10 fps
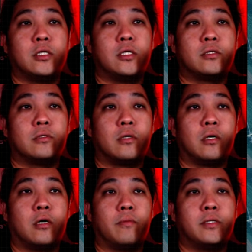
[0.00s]
is
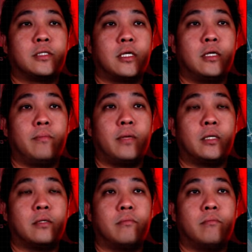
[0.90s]
basically made